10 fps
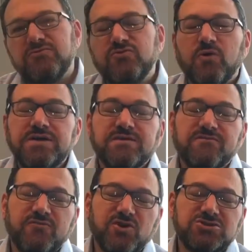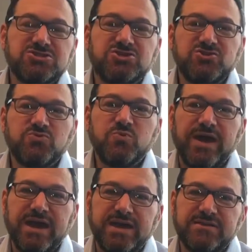During the first 2
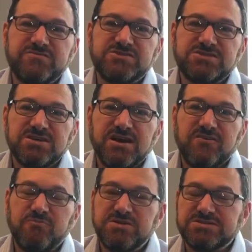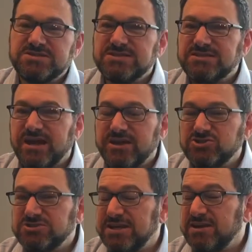waves of business
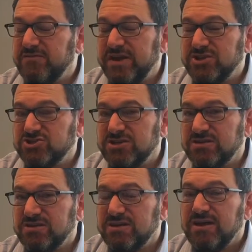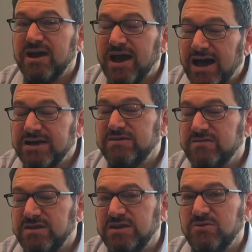intelligence innovation,
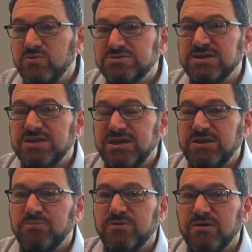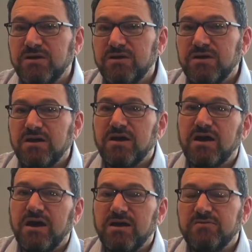IT was the keeper
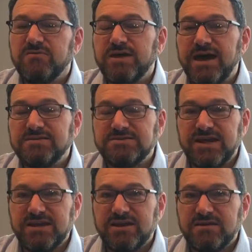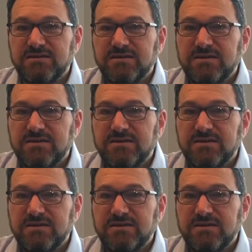of that data.